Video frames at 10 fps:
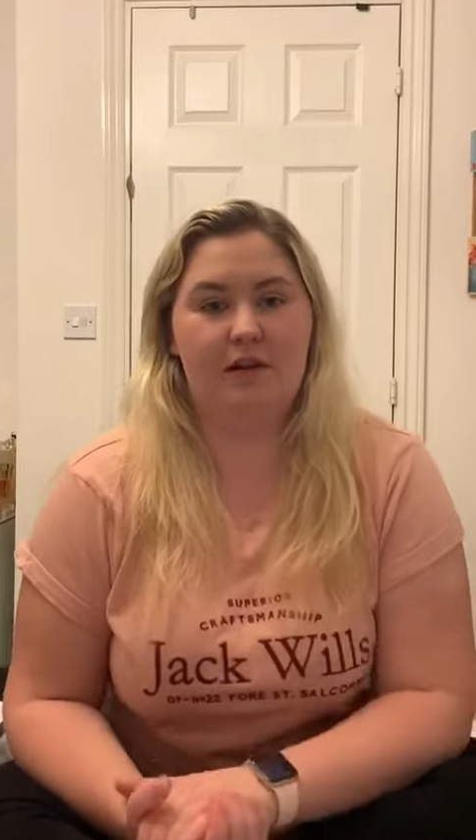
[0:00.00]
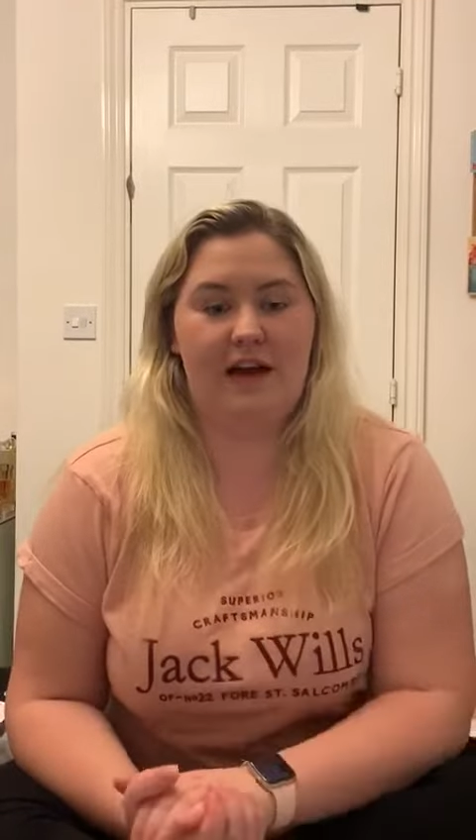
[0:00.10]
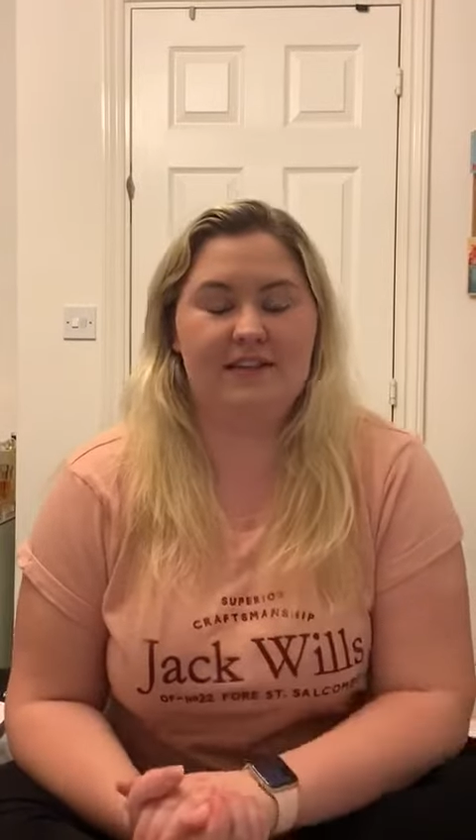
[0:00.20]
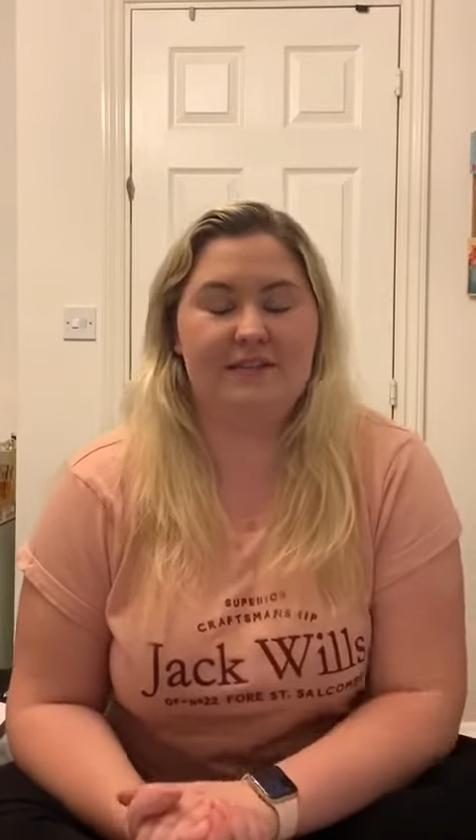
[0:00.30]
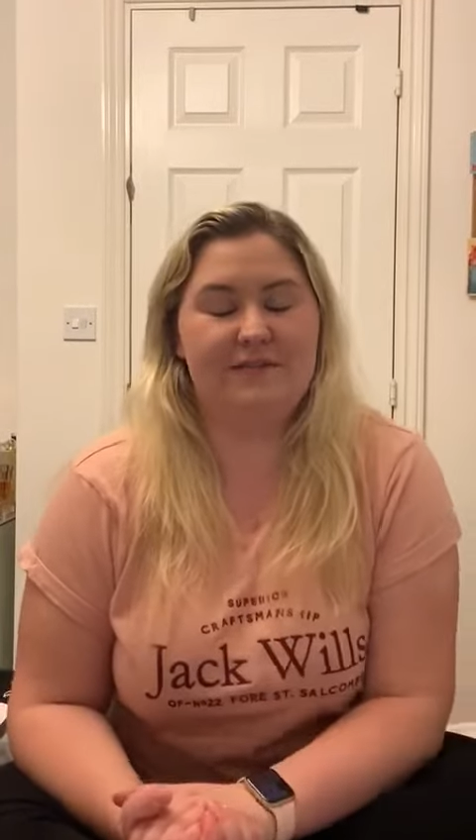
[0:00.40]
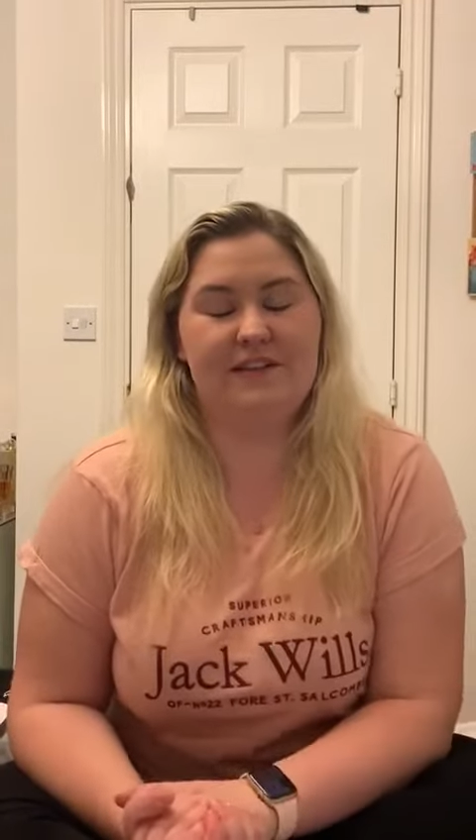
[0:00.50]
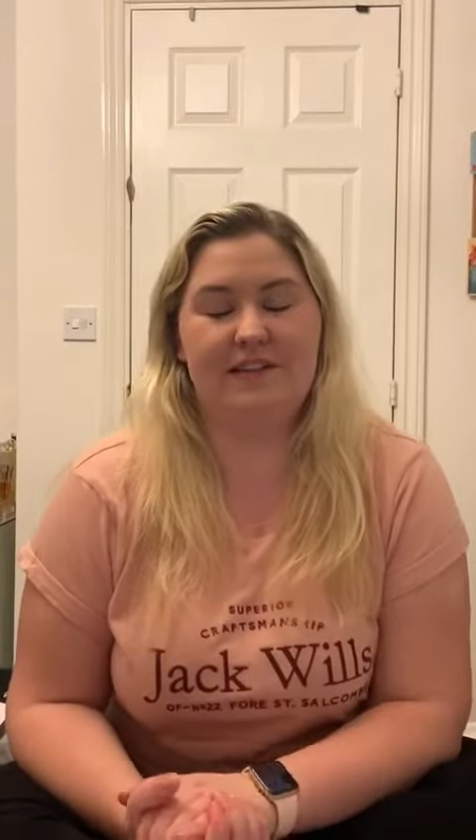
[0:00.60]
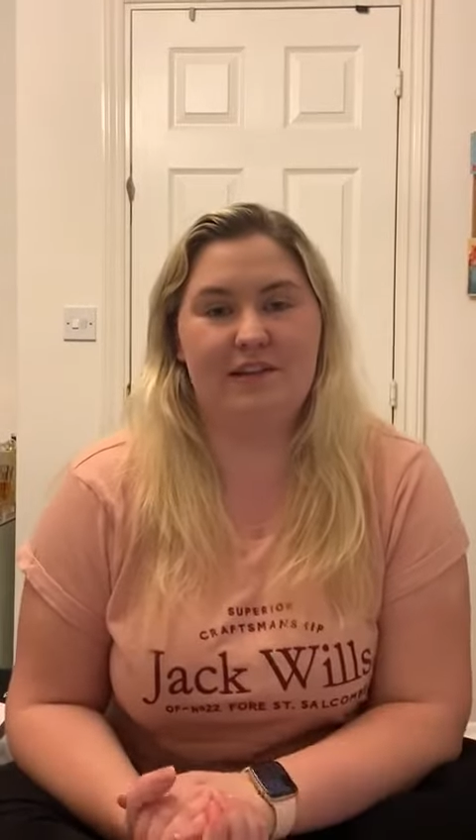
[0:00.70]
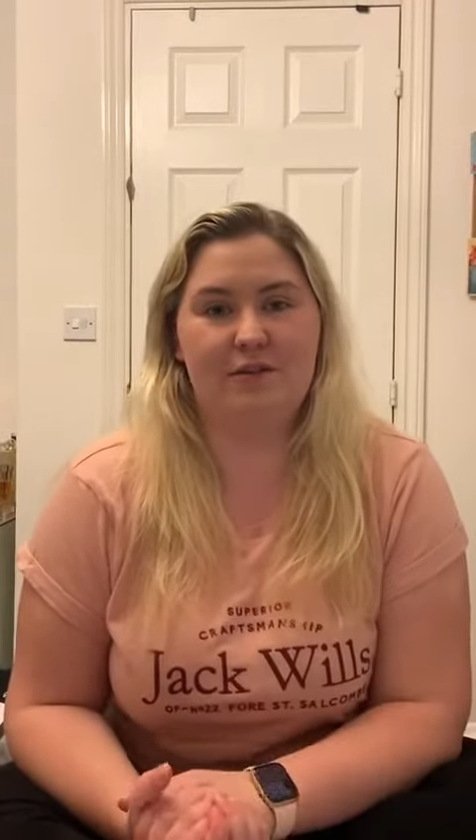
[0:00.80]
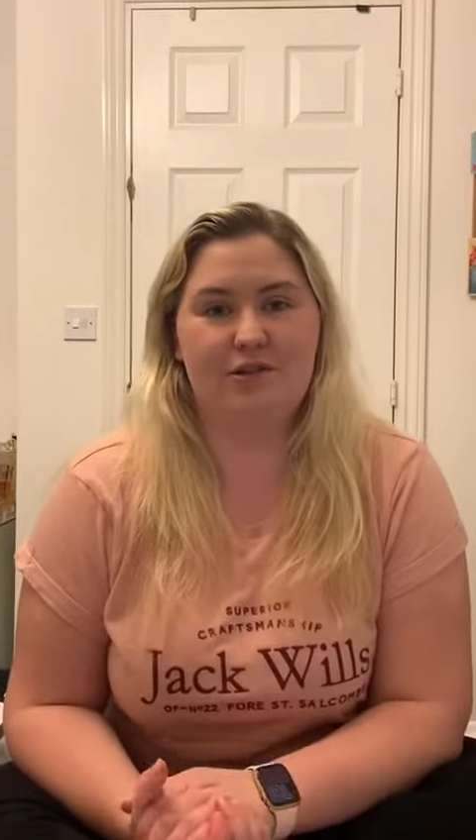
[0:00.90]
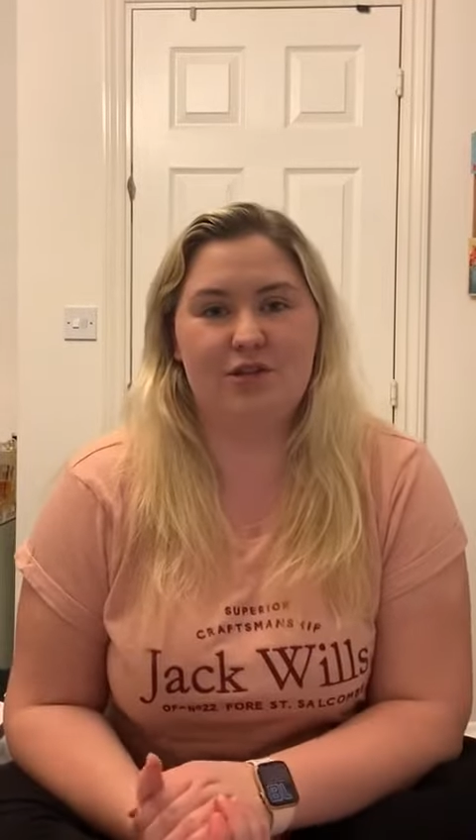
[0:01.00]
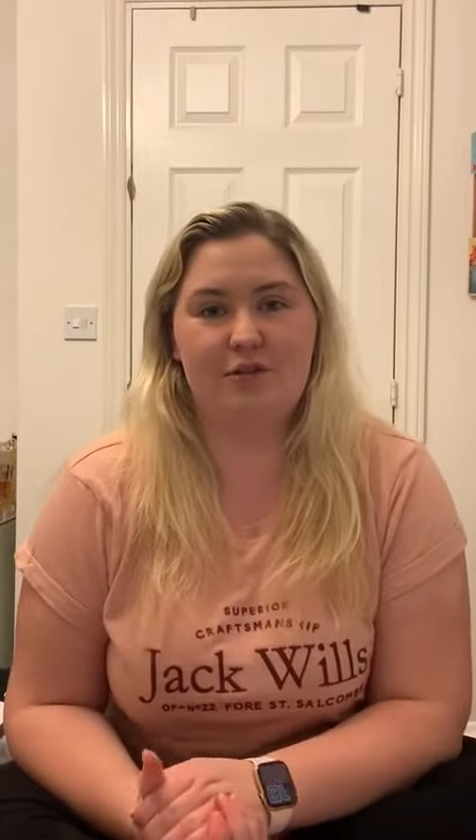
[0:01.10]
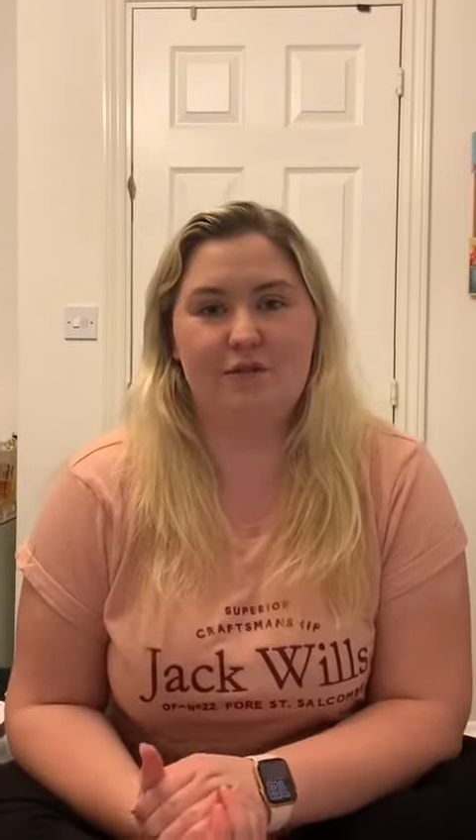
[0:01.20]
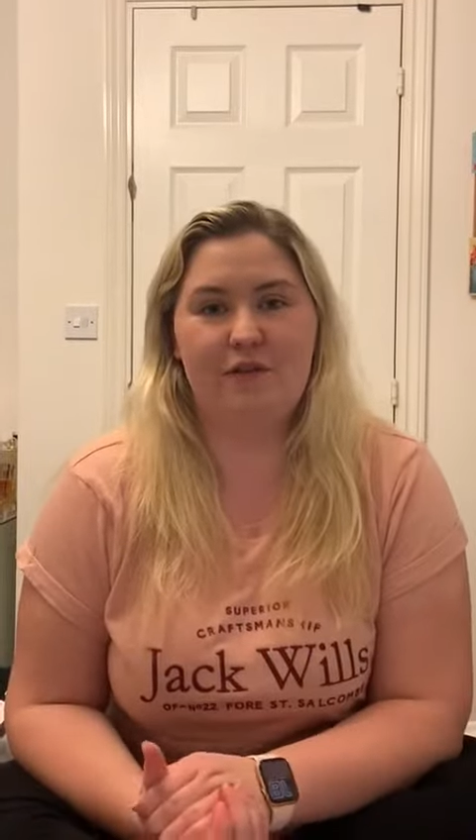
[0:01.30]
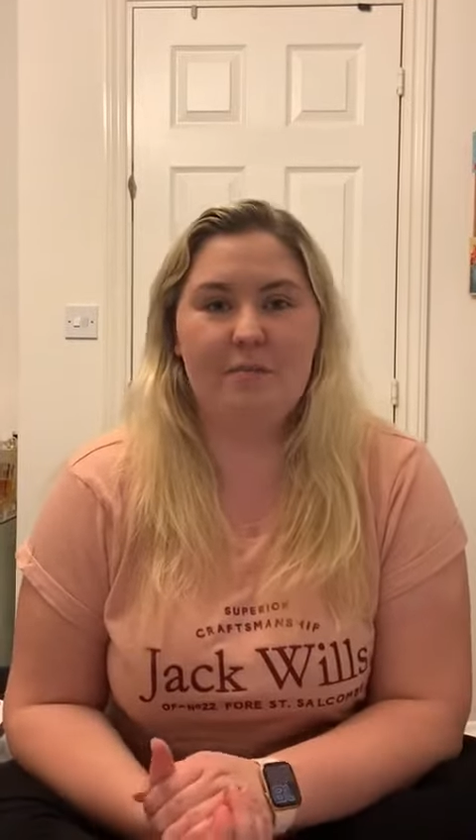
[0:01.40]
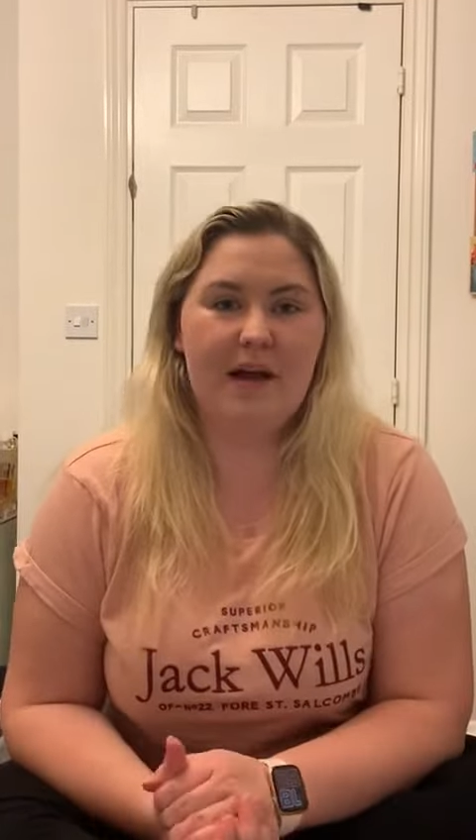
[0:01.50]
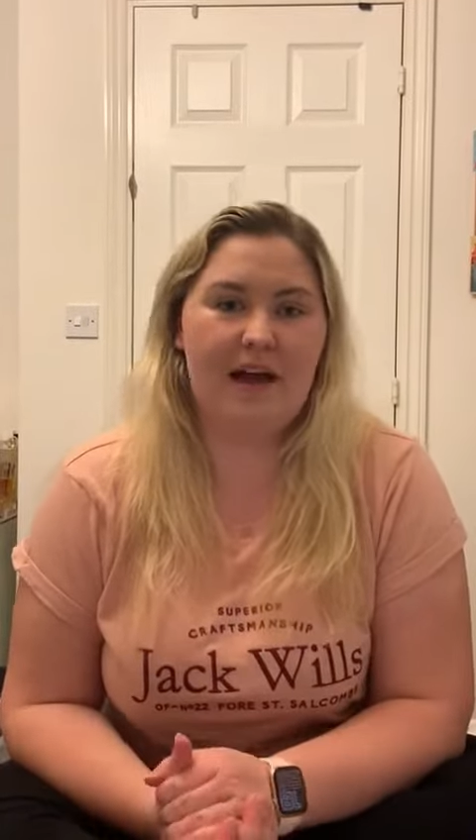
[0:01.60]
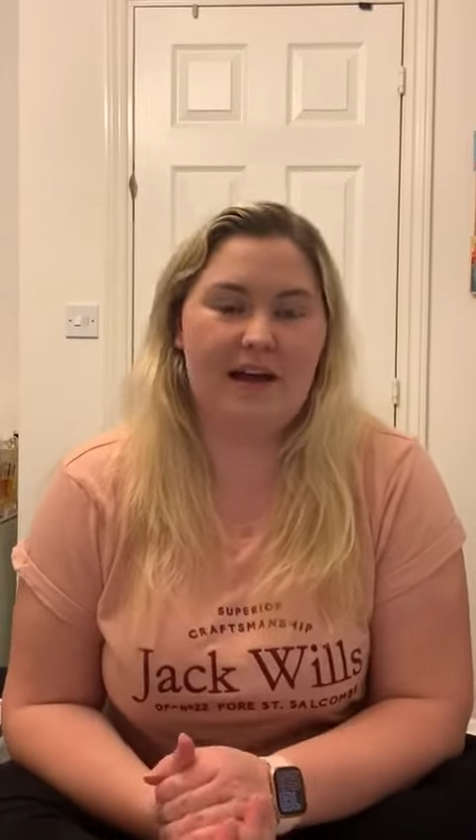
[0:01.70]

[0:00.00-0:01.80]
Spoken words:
activities that you can choose from,